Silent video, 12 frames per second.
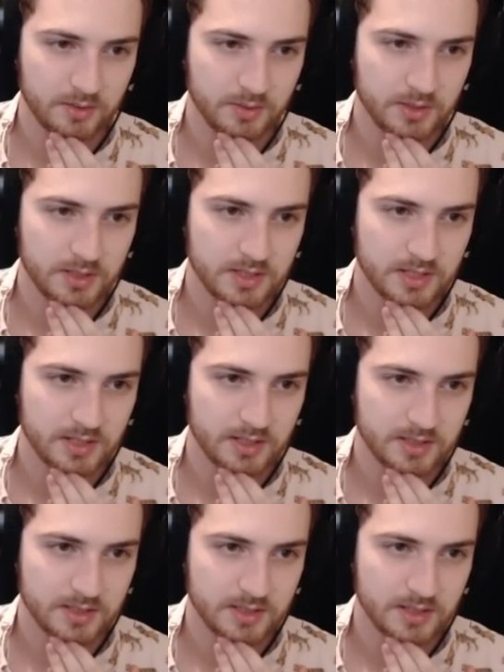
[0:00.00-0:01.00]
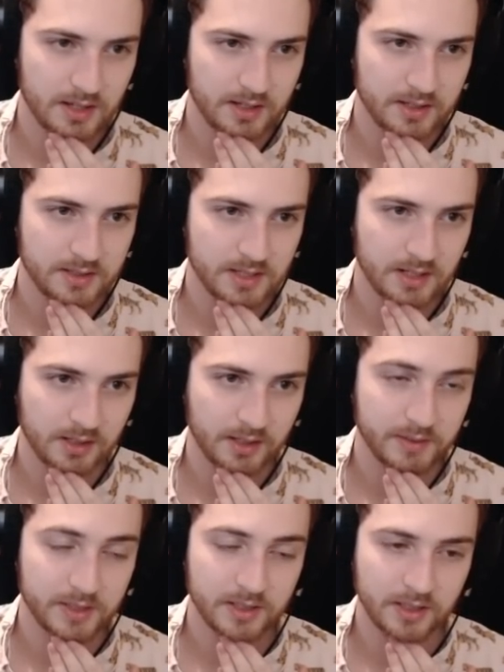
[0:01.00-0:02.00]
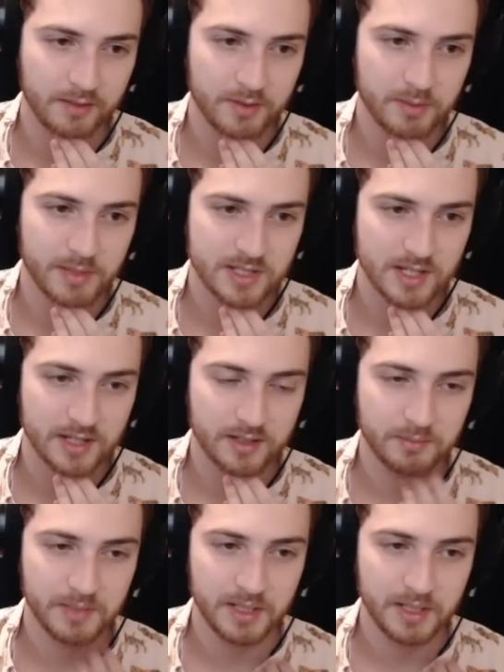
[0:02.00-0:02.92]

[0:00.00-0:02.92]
3, 6, 9, 10, 11, the 11th best item.